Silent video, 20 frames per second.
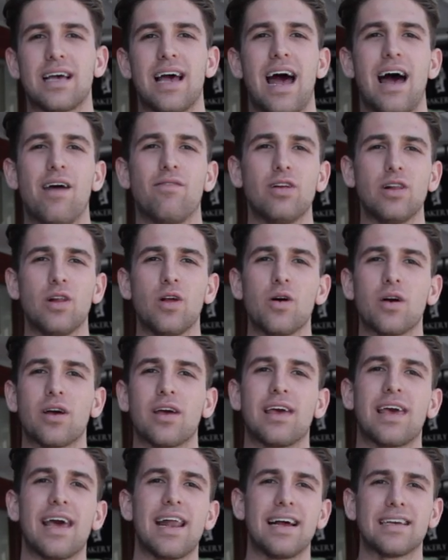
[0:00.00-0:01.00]
have a look,
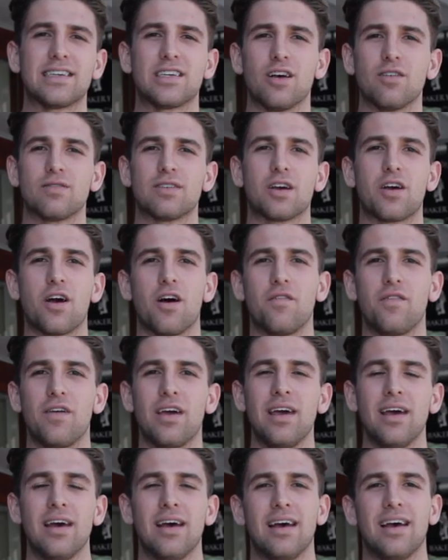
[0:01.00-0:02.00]
get ourselves a
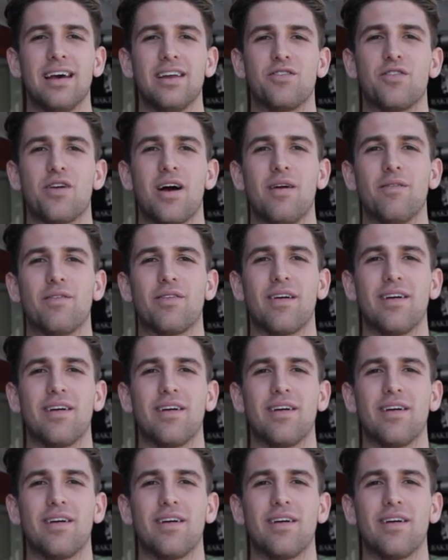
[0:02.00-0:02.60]
coffee and try them for